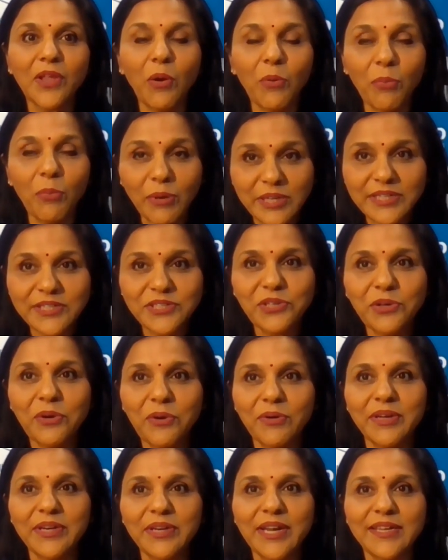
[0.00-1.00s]
Or what has
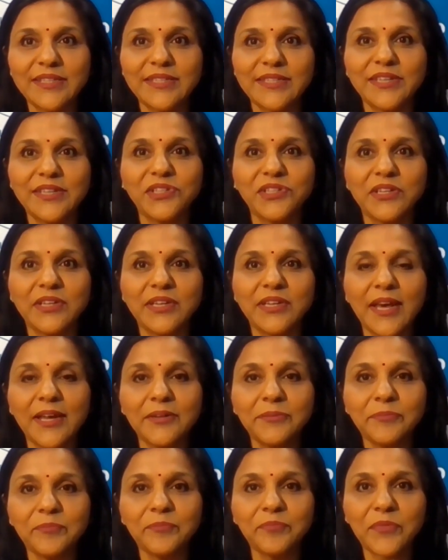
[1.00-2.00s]
your organization
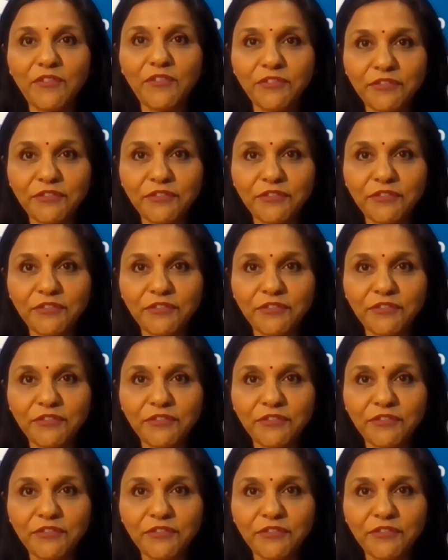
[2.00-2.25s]
done?